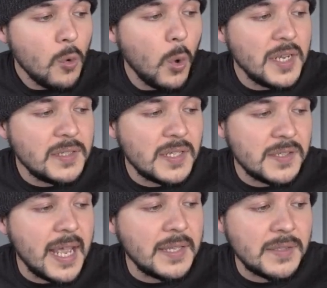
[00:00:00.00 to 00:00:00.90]
What is the
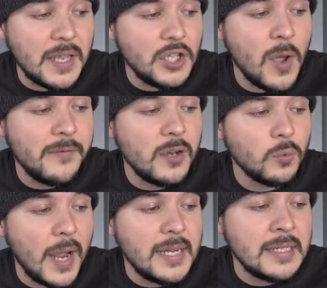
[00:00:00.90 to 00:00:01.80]
sense that you have a
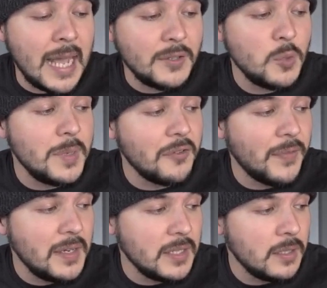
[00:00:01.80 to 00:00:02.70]
right not to be
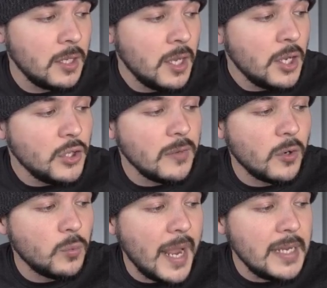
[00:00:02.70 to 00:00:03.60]
offended? You have
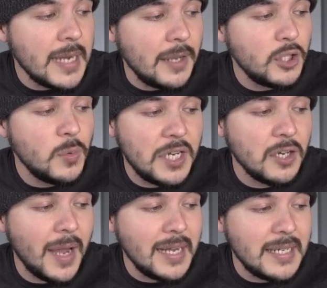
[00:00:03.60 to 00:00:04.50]
a right not to
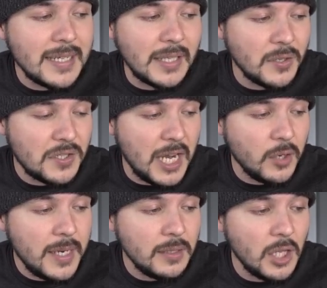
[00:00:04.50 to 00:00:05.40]
hear ideas that are
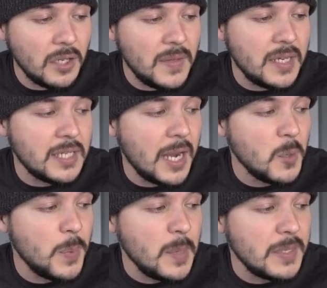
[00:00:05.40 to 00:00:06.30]
scary? Look, the entire
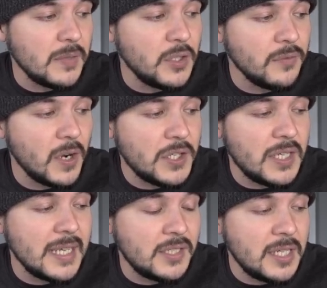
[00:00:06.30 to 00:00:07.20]
purpose of
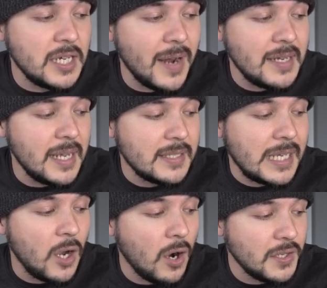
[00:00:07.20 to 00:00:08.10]
university is to hear ideas
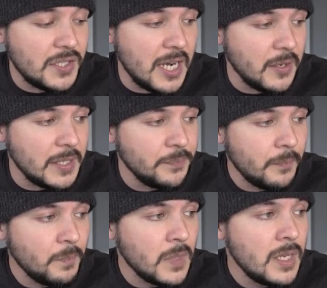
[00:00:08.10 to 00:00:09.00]
that are scary.
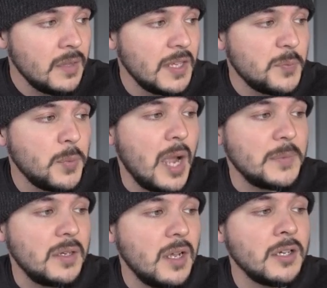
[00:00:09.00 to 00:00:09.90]
This
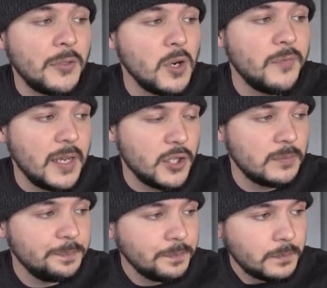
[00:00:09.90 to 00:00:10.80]
prompted another ovation.